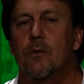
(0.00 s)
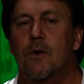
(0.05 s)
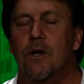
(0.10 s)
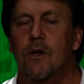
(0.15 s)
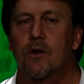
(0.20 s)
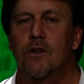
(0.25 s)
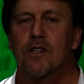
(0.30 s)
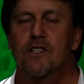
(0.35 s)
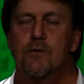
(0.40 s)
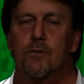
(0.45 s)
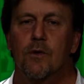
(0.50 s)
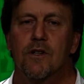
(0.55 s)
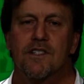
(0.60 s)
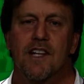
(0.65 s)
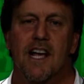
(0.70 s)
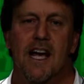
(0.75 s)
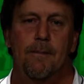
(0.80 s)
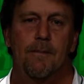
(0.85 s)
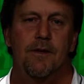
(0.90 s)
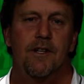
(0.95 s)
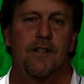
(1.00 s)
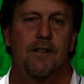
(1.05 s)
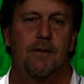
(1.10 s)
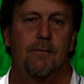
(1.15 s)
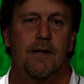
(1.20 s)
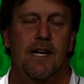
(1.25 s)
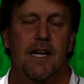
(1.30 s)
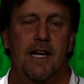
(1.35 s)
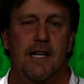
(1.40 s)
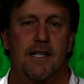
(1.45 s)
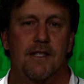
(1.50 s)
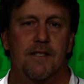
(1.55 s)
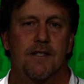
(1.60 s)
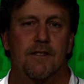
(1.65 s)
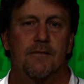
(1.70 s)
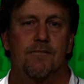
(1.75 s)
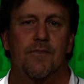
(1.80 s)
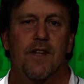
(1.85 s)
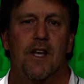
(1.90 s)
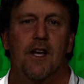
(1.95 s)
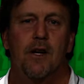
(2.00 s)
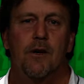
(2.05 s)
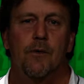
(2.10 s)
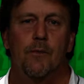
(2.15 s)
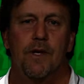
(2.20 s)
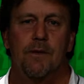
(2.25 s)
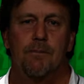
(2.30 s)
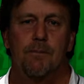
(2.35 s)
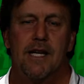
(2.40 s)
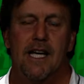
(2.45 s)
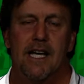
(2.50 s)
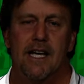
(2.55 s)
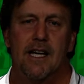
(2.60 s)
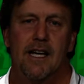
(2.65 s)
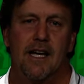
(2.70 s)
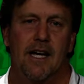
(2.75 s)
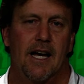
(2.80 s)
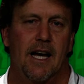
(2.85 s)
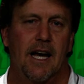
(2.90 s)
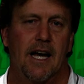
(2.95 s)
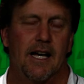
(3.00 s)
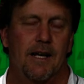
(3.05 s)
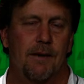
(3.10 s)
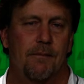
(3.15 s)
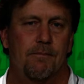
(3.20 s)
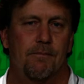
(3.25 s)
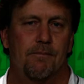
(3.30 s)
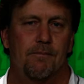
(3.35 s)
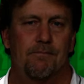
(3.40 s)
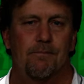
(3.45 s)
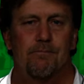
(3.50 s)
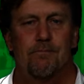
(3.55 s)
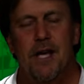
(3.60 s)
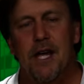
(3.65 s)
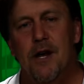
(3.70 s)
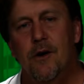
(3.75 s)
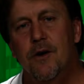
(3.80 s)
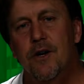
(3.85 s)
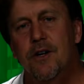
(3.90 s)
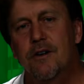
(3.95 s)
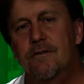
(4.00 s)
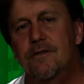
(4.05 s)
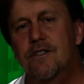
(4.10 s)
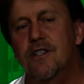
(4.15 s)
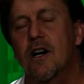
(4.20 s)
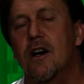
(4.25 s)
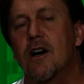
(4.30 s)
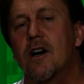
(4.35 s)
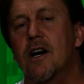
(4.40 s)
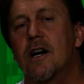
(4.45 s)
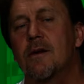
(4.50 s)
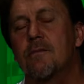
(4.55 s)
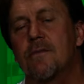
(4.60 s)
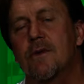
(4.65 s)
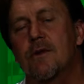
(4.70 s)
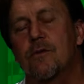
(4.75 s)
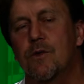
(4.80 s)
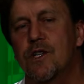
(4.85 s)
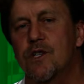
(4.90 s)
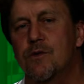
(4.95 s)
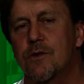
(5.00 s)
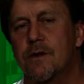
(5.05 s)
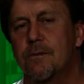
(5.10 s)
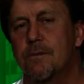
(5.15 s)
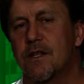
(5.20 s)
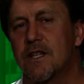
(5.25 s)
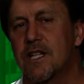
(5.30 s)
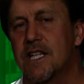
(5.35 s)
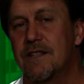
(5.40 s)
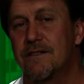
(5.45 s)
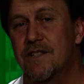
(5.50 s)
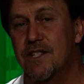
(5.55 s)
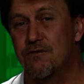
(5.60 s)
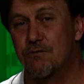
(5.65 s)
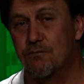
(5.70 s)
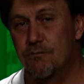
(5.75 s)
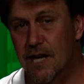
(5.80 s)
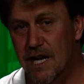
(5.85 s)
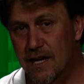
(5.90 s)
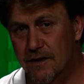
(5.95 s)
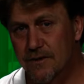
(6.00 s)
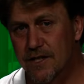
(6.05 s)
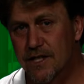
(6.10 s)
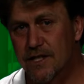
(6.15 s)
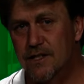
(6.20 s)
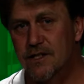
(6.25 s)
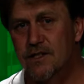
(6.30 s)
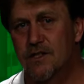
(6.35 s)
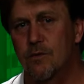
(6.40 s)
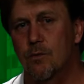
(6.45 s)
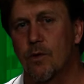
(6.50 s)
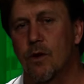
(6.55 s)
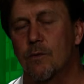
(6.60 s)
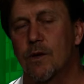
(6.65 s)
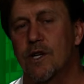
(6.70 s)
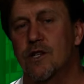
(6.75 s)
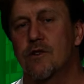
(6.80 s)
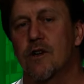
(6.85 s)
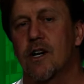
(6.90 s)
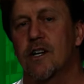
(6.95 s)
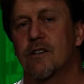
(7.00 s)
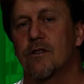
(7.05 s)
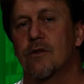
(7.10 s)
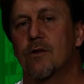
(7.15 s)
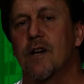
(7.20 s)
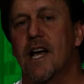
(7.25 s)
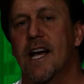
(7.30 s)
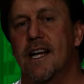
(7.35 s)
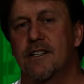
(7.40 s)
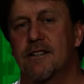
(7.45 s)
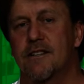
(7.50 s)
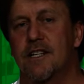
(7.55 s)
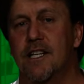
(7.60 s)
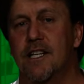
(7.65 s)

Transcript: We look at what's happened in the past, we pick a period of time which we believe is relevant to what we're trying to look at